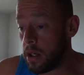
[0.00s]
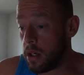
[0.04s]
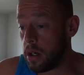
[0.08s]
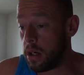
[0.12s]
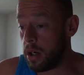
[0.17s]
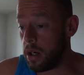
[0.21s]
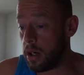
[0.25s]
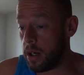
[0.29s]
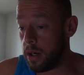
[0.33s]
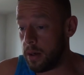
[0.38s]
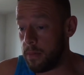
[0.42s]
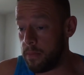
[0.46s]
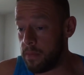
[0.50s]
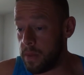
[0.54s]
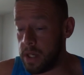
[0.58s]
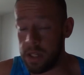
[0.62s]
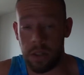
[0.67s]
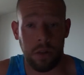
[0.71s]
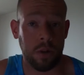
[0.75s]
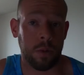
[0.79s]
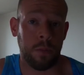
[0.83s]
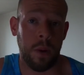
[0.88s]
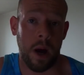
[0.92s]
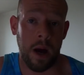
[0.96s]
Um, it's
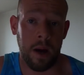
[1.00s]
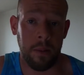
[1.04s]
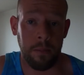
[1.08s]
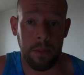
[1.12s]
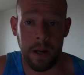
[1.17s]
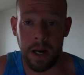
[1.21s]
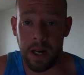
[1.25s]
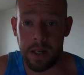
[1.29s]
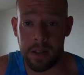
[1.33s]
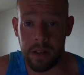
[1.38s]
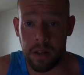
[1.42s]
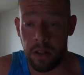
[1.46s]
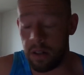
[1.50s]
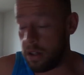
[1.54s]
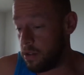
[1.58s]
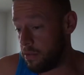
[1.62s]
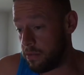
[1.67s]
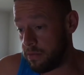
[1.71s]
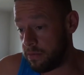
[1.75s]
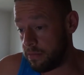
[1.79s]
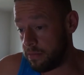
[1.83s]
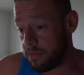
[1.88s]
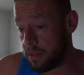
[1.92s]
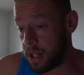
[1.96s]
just part and parcel
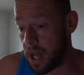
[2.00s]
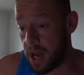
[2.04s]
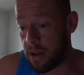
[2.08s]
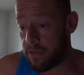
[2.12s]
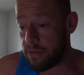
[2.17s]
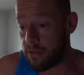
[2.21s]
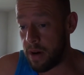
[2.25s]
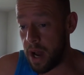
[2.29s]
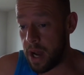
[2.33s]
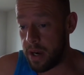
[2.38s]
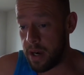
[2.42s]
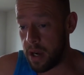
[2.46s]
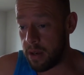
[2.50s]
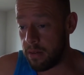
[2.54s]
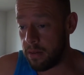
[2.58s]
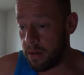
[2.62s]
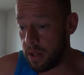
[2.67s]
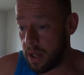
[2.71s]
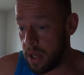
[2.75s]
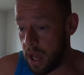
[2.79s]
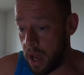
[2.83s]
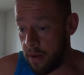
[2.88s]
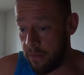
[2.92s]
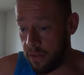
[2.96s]
of life right now
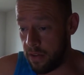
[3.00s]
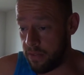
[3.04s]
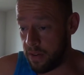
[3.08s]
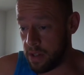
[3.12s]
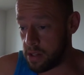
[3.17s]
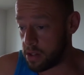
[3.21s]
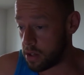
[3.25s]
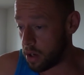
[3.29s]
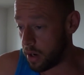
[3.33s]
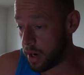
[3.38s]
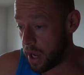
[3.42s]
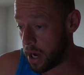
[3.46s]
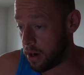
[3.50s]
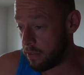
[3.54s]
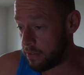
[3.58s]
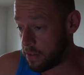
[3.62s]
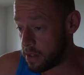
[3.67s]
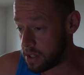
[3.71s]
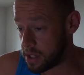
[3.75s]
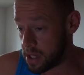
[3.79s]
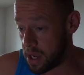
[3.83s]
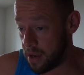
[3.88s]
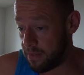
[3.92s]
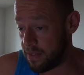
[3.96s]
everything's gone health
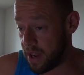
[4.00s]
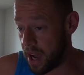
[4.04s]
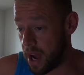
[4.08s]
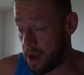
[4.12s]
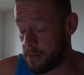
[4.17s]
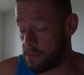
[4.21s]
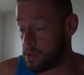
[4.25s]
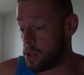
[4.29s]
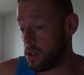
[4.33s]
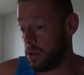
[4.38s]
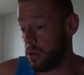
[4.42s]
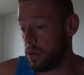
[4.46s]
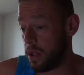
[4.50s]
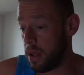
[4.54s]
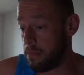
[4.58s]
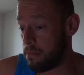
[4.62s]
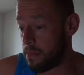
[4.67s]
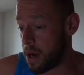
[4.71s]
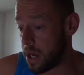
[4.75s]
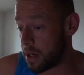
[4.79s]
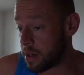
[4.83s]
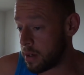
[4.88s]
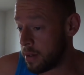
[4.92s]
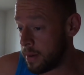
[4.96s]
and safety absolutely
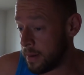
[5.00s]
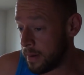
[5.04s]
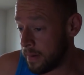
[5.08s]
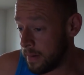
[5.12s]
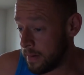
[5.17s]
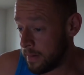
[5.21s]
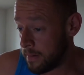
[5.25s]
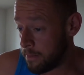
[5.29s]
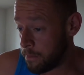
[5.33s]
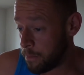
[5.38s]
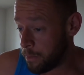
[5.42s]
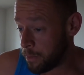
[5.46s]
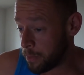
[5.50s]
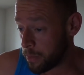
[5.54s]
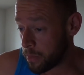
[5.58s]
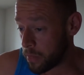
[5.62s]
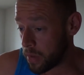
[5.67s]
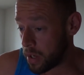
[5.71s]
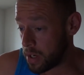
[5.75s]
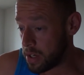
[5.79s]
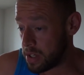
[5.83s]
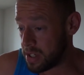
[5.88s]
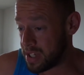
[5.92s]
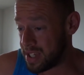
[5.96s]
mad.
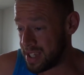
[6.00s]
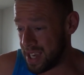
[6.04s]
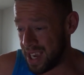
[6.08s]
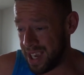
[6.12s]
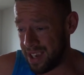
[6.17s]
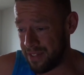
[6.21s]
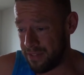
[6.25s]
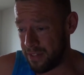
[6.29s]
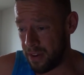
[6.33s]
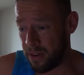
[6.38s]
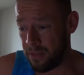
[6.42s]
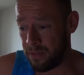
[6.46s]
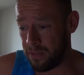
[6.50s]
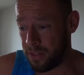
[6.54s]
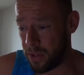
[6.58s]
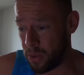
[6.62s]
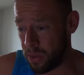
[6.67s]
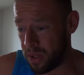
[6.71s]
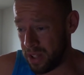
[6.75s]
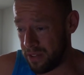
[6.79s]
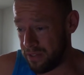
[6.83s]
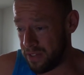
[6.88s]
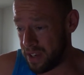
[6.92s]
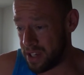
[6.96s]
Safe and
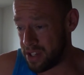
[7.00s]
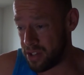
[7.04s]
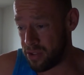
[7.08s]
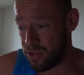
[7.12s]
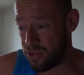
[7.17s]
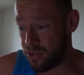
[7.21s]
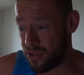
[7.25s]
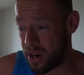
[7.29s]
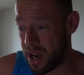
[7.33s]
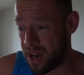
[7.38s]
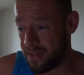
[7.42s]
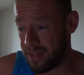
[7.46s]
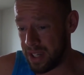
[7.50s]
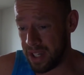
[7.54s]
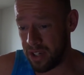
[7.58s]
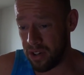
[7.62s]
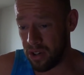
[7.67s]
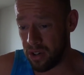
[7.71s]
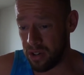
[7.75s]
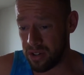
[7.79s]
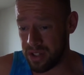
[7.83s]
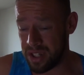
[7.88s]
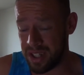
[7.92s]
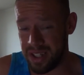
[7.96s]
fuel efficient driving
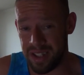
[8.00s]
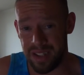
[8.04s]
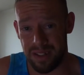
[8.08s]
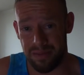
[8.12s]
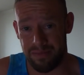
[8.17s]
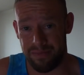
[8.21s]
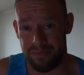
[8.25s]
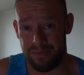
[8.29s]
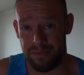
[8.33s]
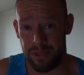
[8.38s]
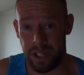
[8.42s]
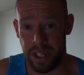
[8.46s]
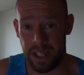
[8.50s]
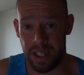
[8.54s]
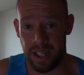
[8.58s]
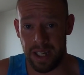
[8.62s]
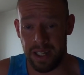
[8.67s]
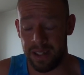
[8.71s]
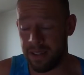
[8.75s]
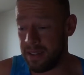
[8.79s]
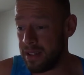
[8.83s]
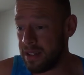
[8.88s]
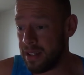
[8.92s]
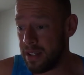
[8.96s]
courses, really?
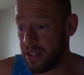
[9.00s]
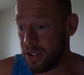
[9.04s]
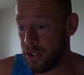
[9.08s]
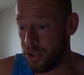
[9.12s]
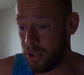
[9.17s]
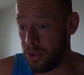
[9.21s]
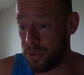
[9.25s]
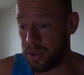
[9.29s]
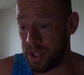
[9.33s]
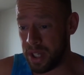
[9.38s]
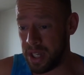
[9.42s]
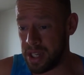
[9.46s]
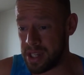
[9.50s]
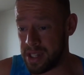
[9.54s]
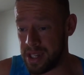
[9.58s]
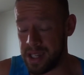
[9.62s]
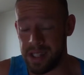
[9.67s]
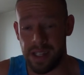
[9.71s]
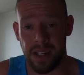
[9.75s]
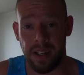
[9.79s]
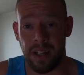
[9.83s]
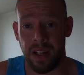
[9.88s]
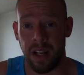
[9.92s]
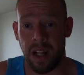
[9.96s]
You think
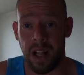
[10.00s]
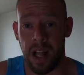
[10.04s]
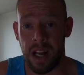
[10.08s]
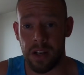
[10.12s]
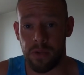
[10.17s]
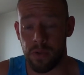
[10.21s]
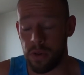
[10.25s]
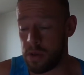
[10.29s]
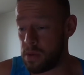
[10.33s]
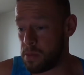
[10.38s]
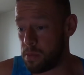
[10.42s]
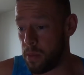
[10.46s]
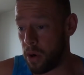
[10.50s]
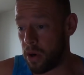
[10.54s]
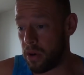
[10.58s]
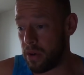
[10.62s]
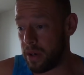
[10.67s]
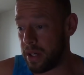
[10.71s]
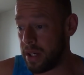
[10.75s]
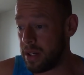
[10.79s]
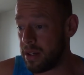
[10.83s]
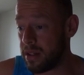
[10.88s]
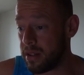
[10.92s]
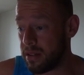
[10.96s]
sitting in a classroom is
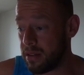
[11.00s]
boring?